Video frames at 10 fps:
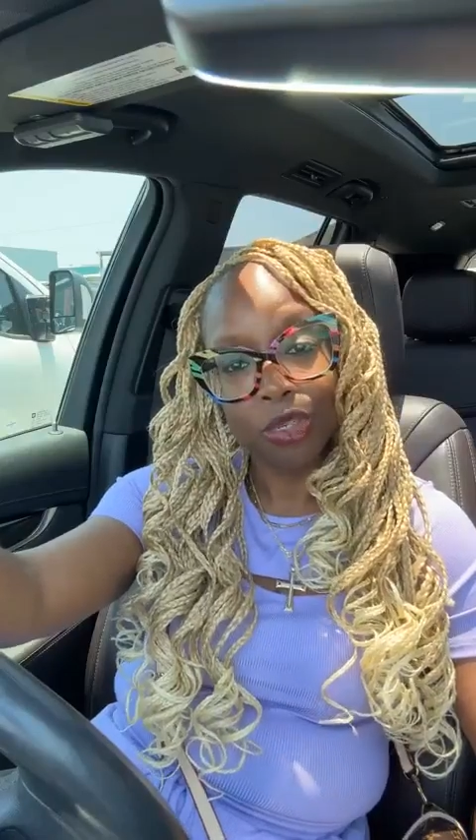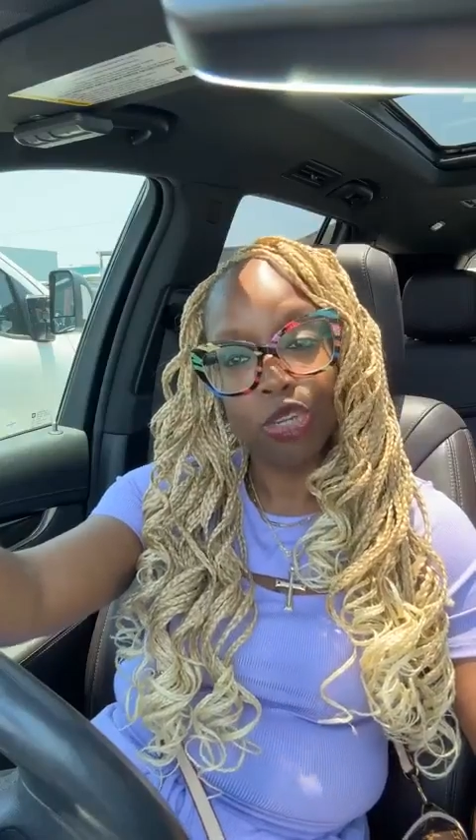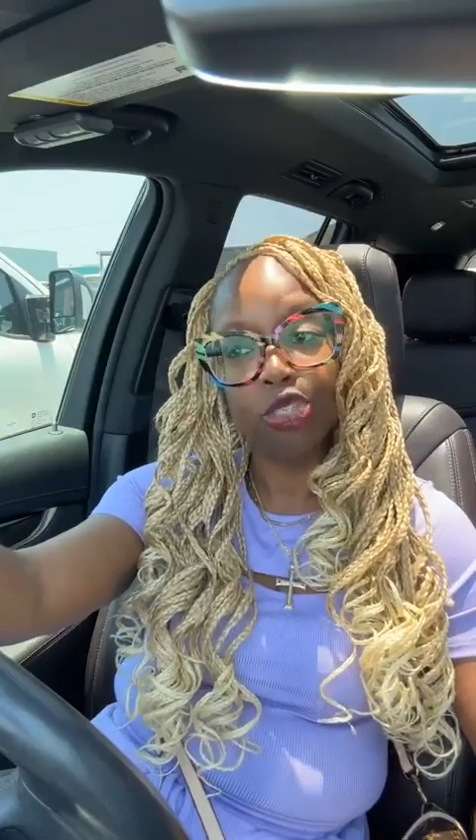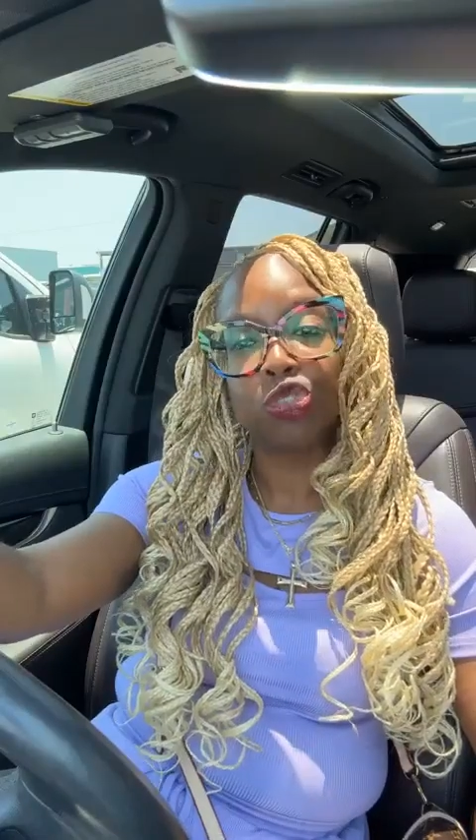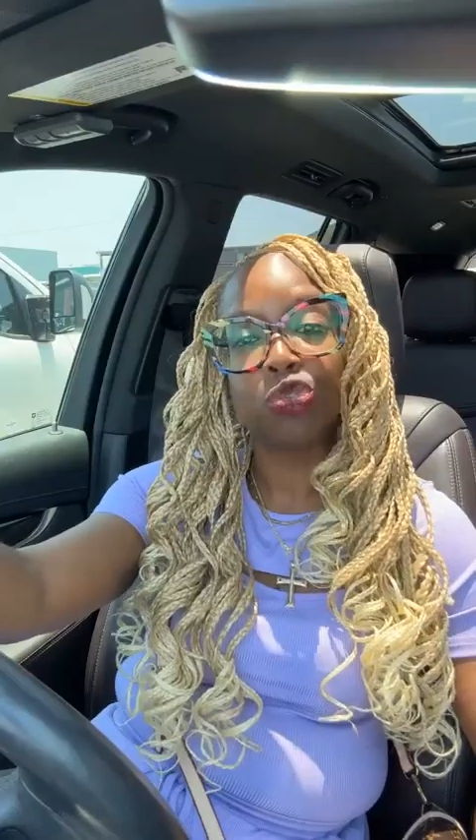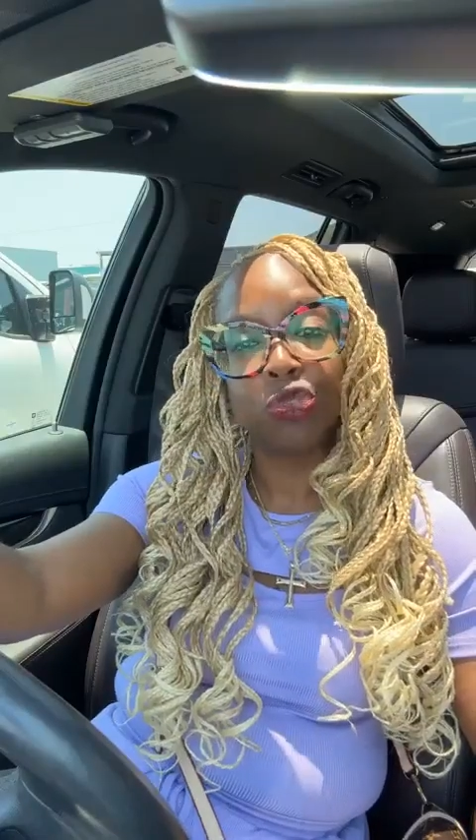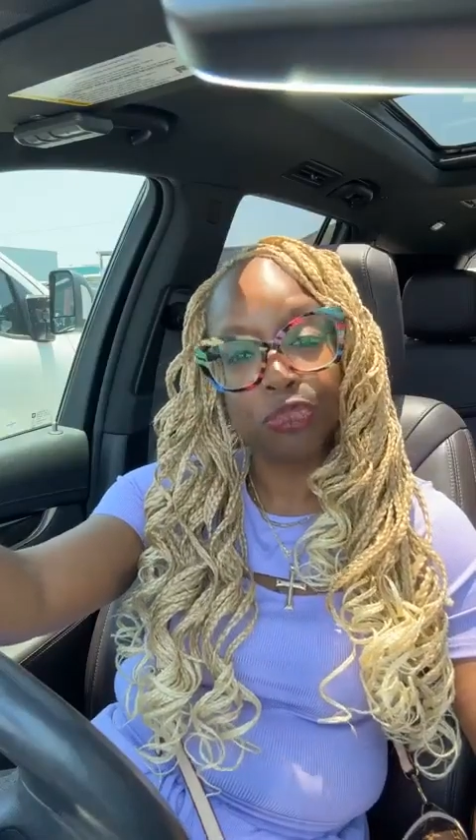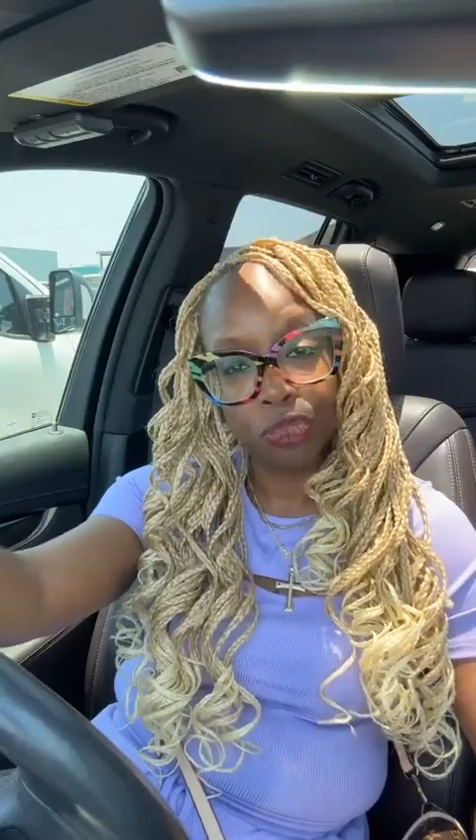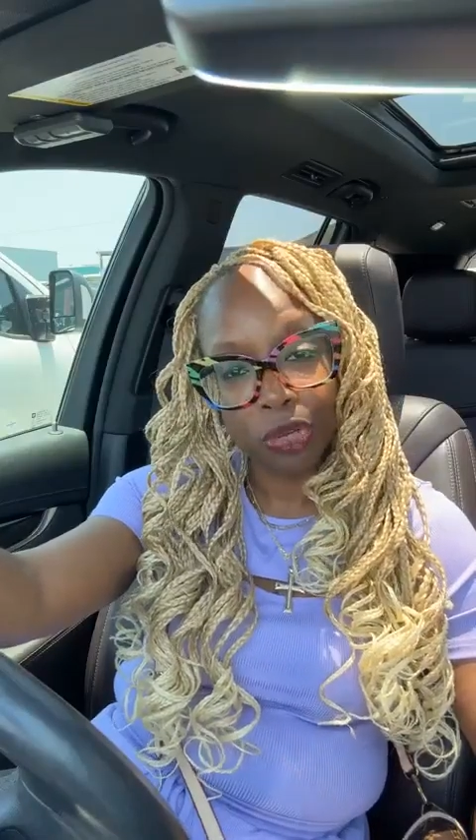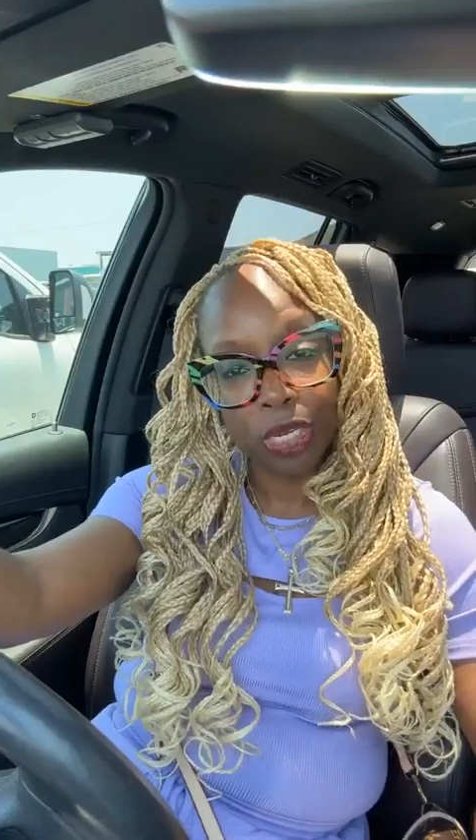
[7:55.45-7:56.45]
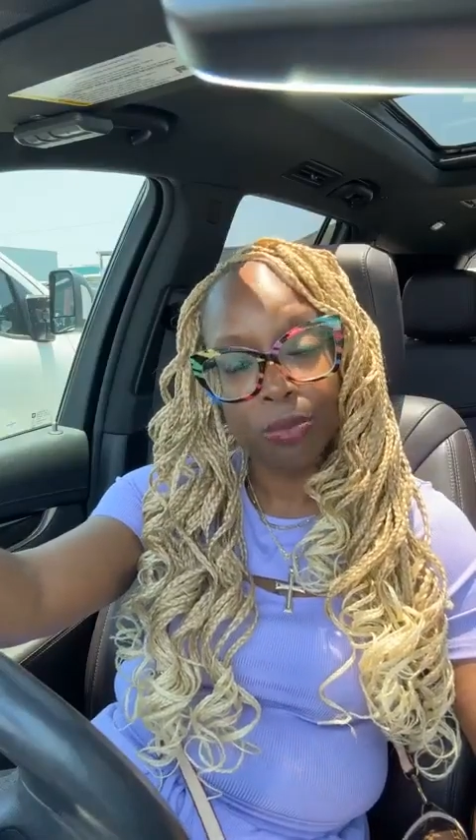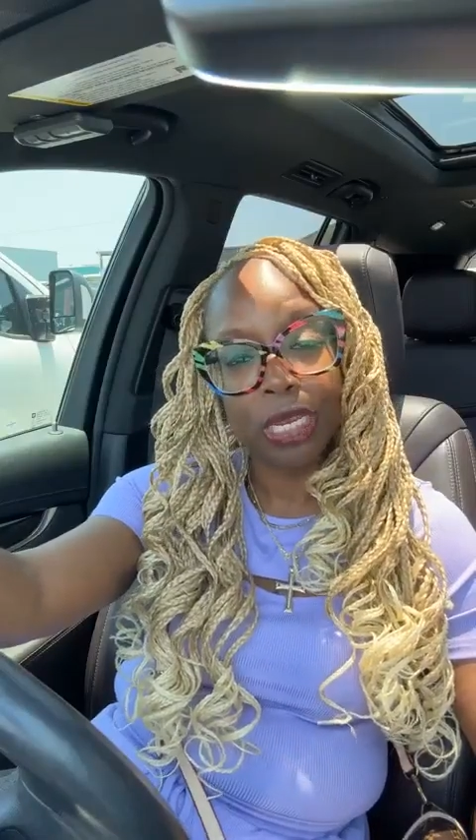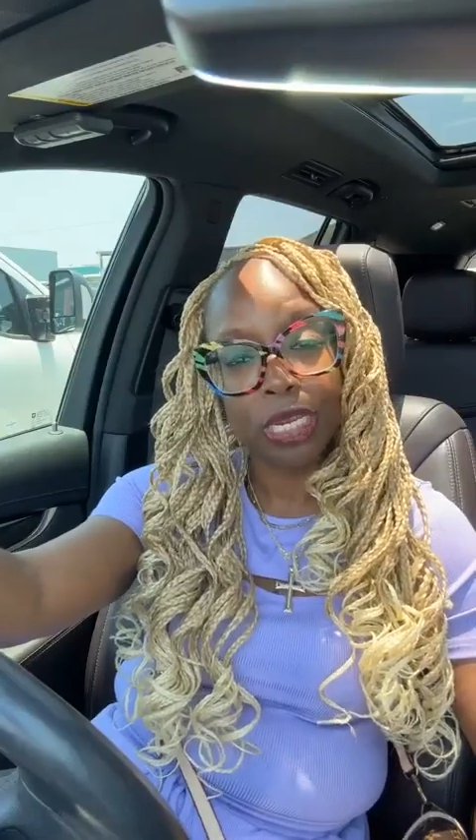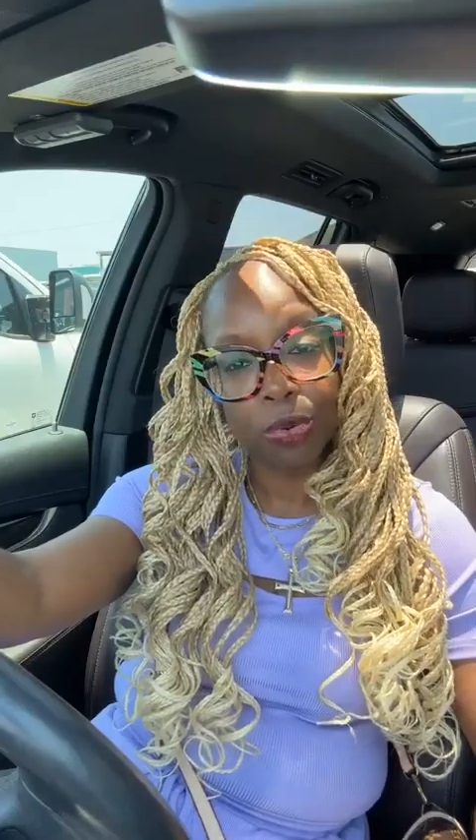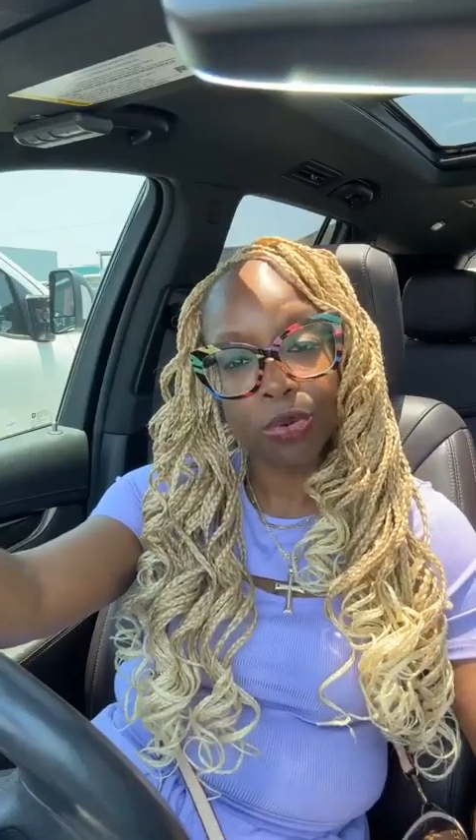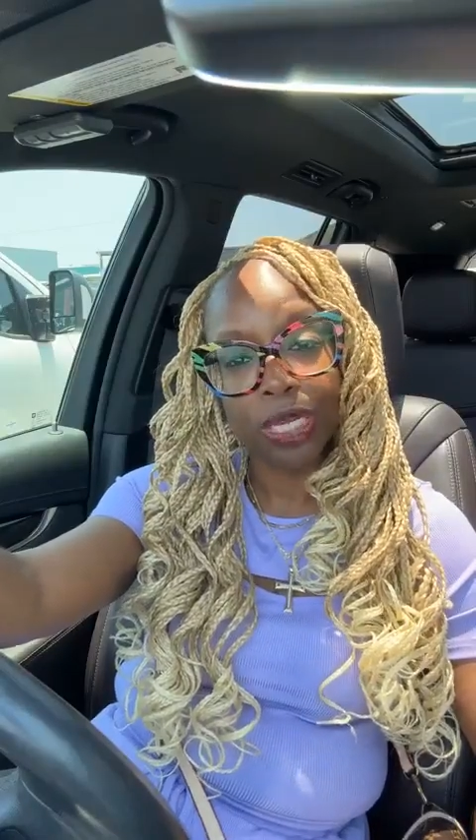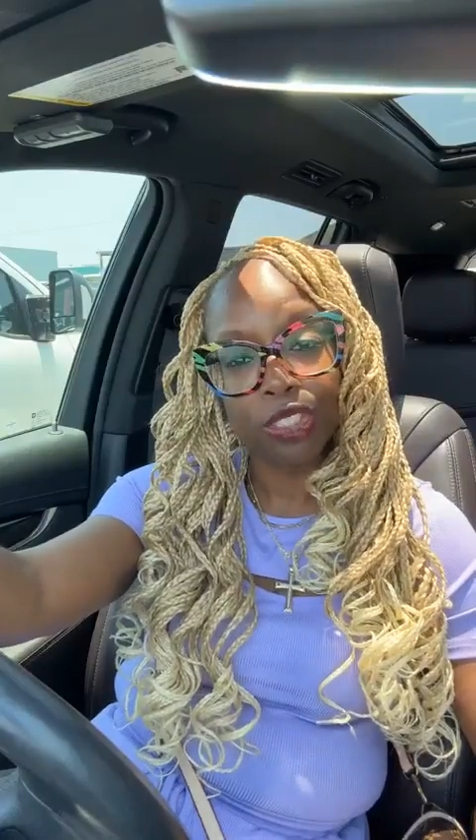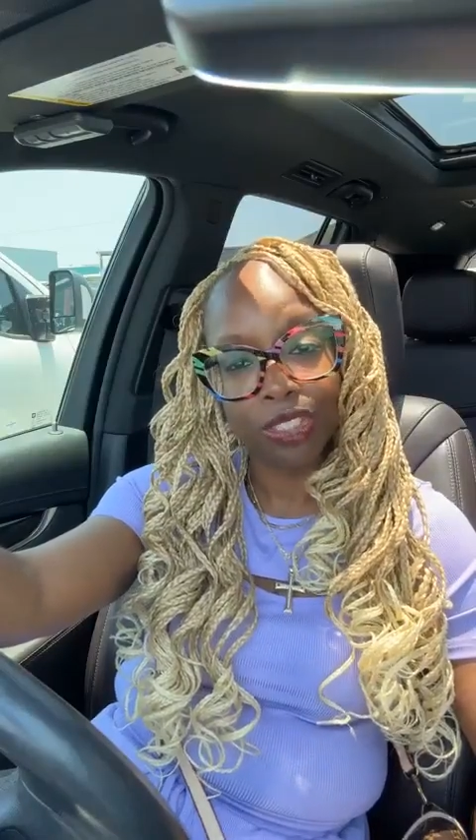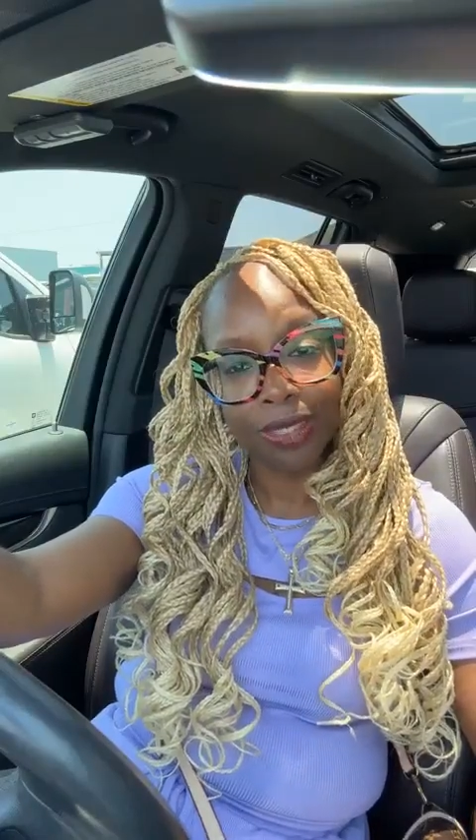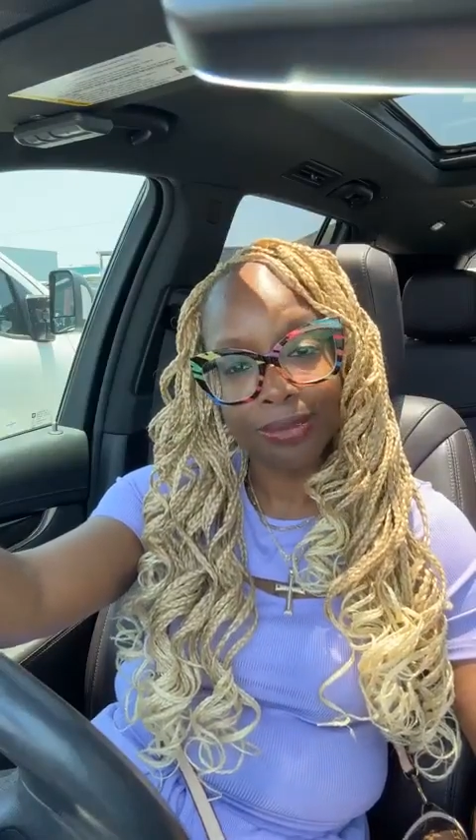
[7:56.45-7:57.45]
your true freedom and
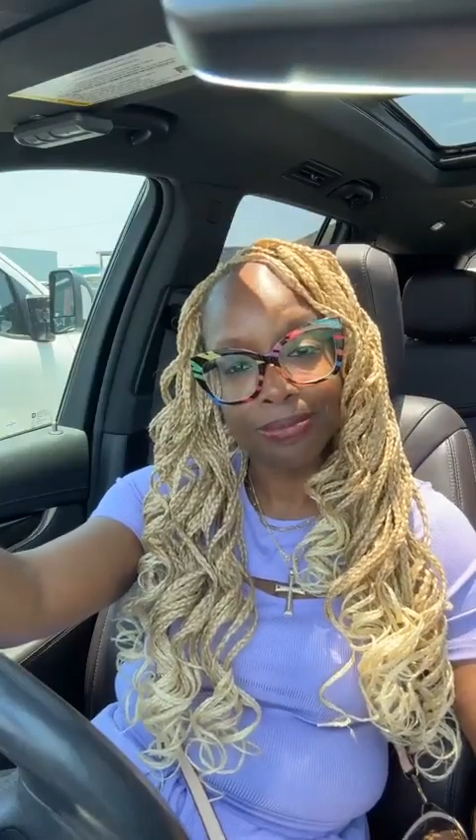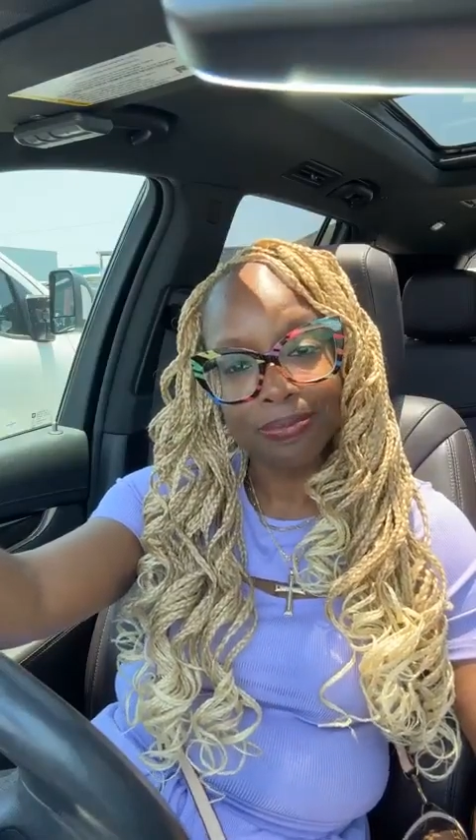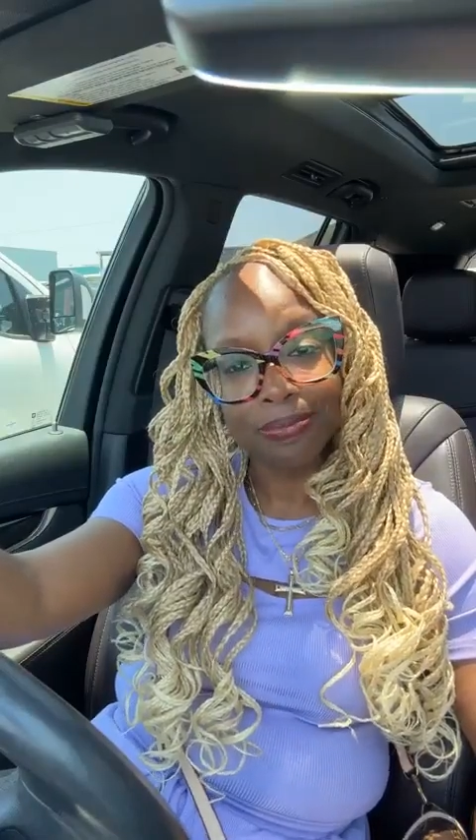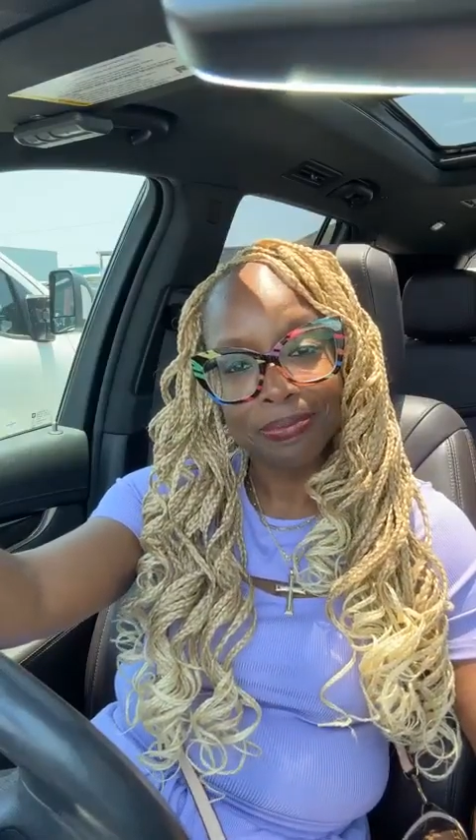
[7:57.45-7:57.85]
liberation,